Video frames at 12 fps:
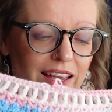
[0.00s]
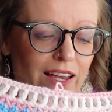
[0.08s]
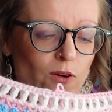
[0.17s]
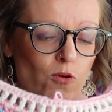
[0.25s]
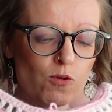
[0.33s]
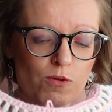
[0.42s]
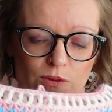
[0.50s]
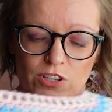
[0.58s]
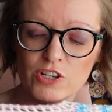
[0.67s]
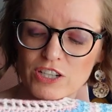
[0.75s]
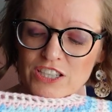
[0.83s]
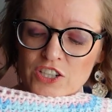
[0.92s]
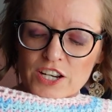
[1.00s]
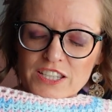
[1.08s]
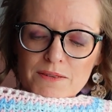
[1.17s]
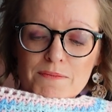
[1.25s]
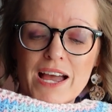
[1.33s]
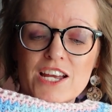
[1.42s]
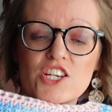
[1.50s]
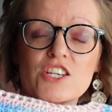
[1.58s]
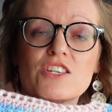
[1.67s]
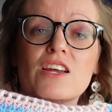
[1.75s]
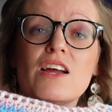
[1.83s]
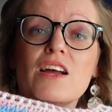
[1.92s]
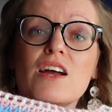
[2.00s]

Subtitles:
it all looks nice and matches?